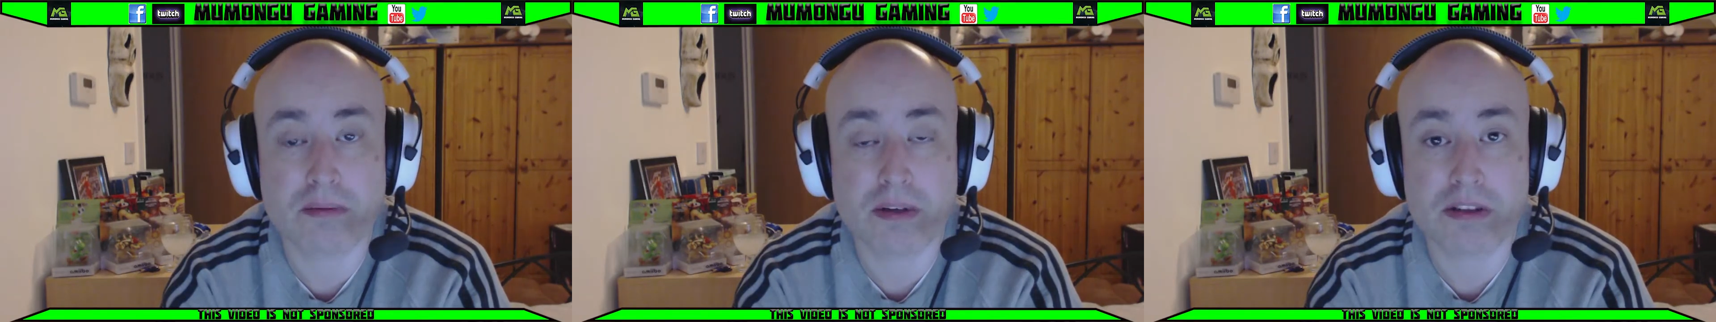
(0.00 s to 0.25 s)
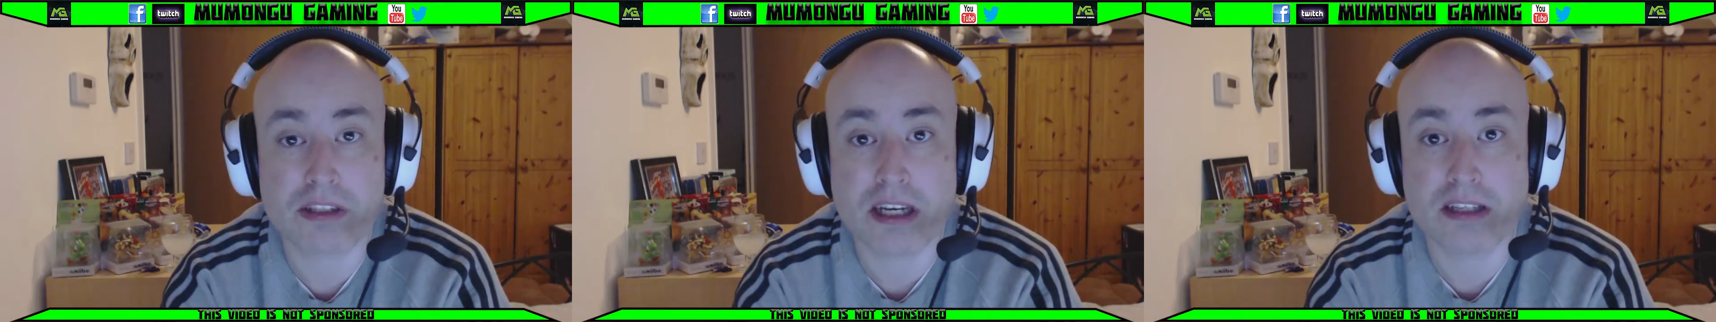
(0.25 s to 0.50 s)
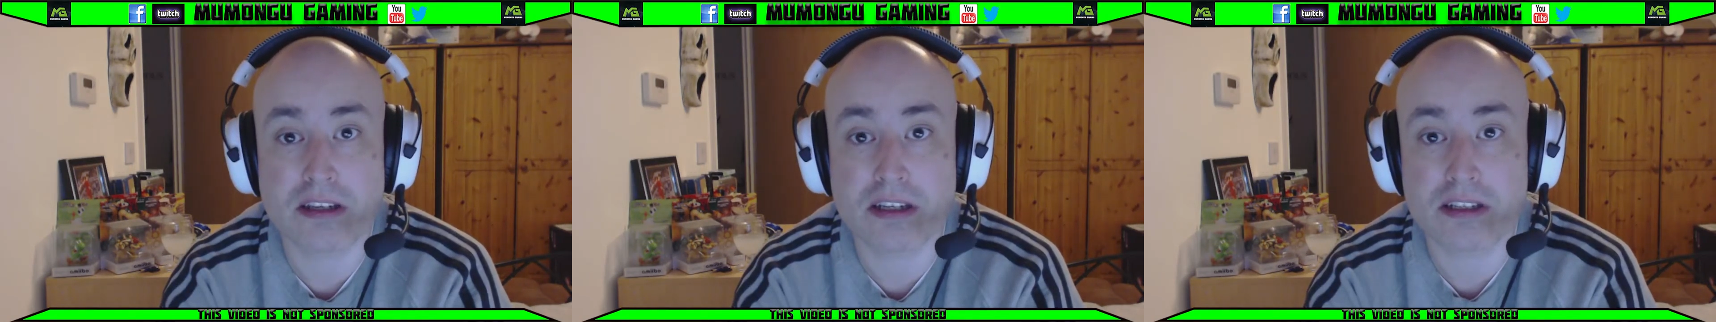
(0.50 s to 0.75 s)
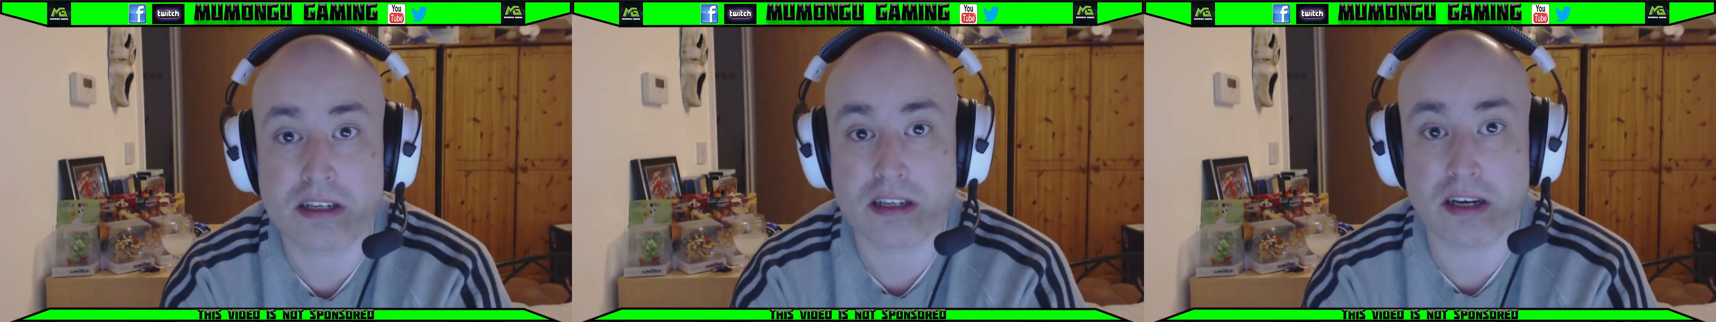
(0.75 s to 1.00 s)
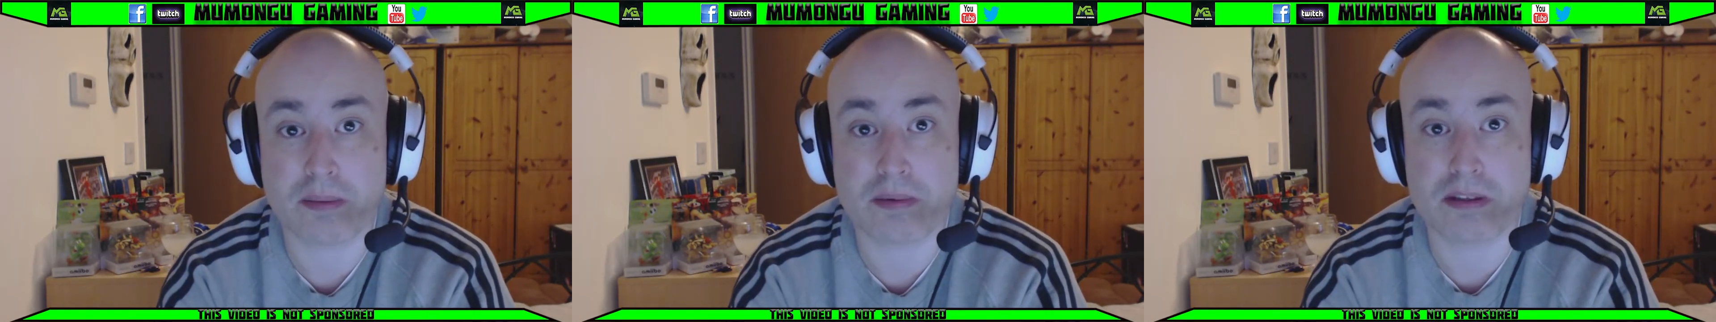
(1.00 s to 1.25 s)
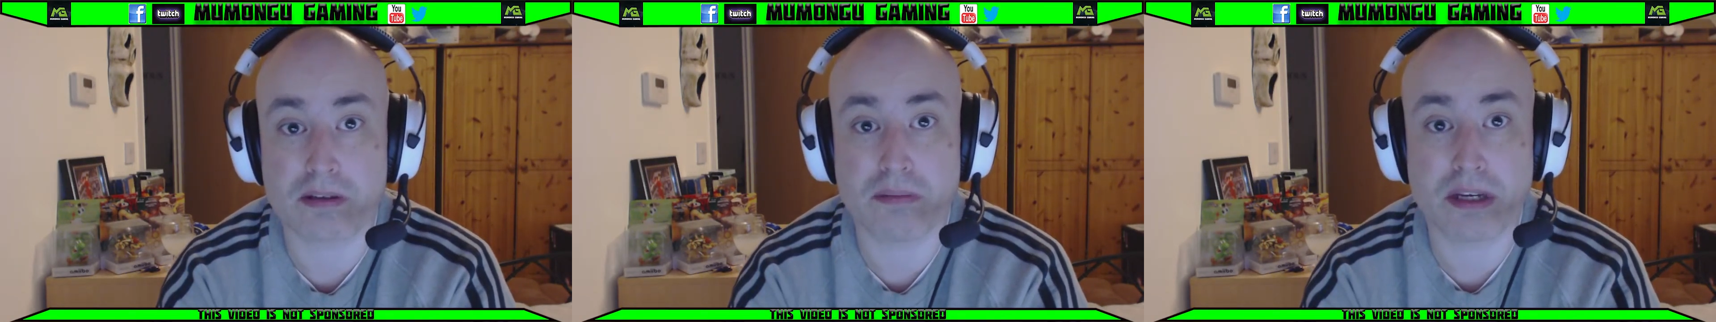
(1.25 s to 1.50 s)
I'm not saying that it's like
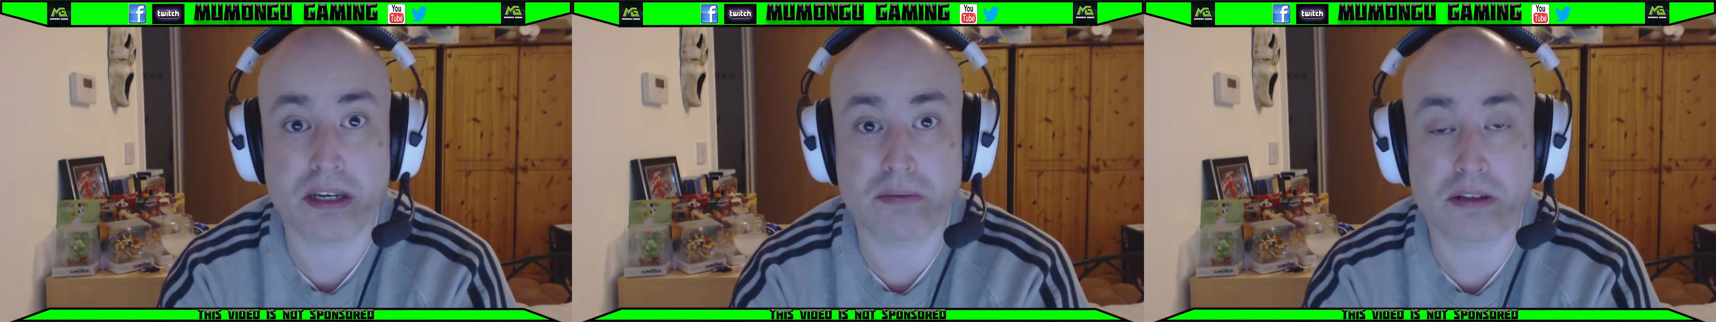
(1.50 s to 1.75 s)
happened to me.